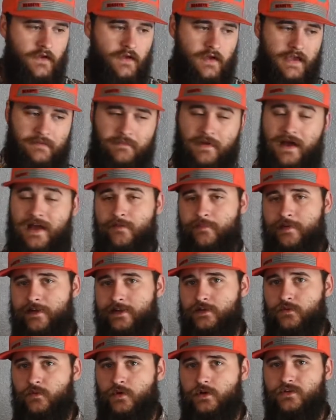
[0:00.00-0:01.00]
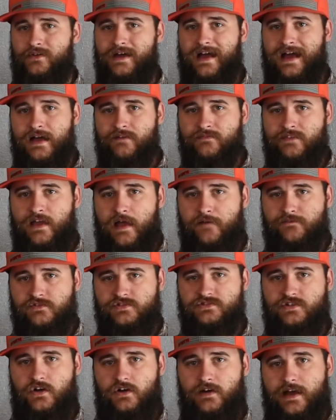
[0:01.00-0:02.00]
In my opinion, what you have to
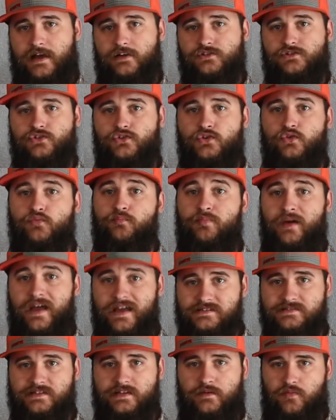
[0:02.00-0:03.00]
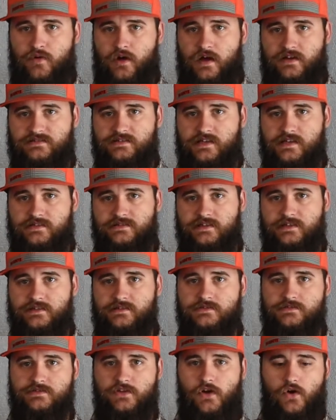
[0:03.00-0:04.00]
start out to do basic processing.
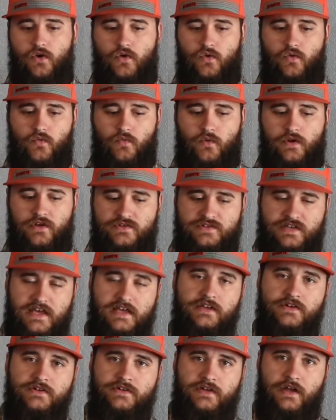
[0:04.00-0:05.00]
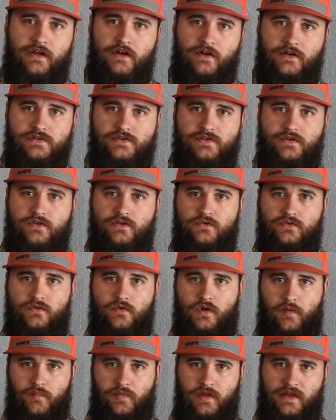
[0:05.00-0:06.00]
So when you take your deer
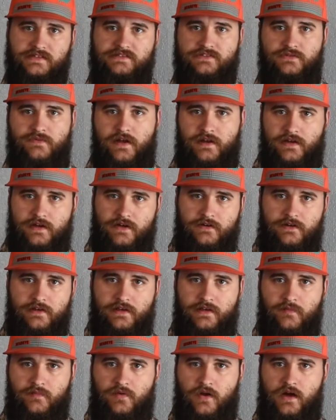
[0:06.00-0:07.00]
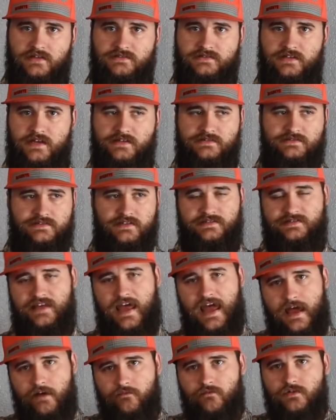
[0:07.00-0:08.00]
to a place around here to get it processed, it's
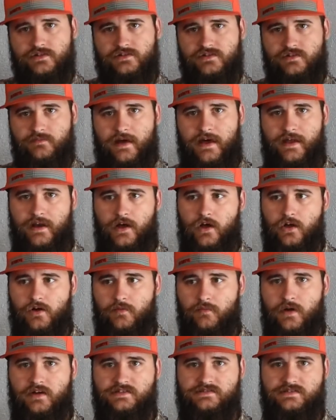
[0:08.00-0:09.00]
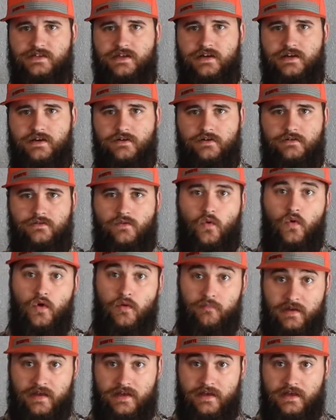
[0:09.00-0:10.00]
averaged about $100 a deer,
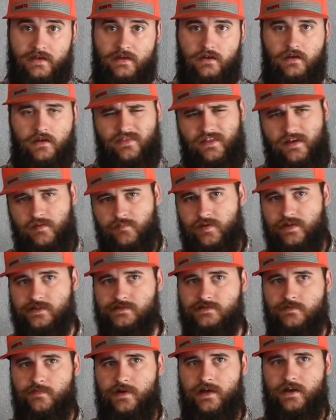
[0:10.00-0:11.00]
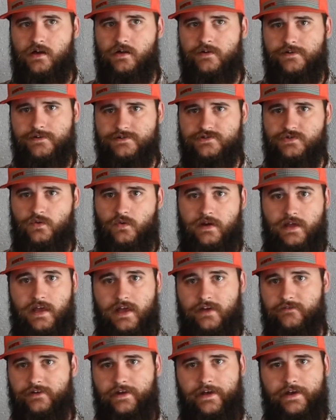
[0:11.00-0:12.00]
or a pig. I think pigs are about 120. I
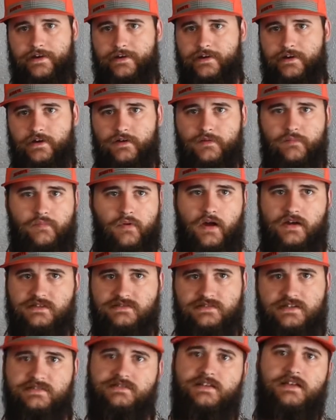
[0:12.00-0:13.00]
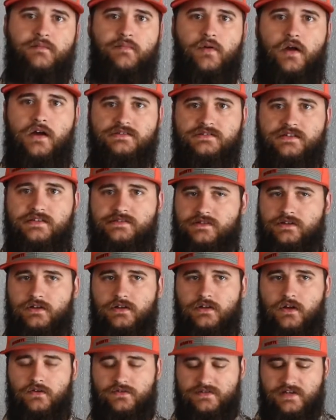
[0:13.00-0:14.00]
haven't got a deer processed at a processor in
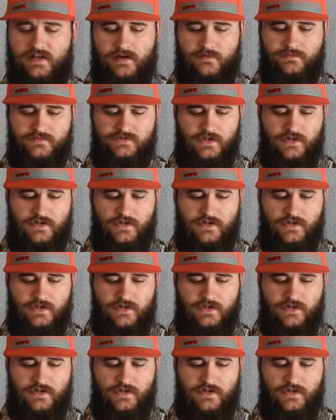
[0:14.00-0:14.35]
a long time.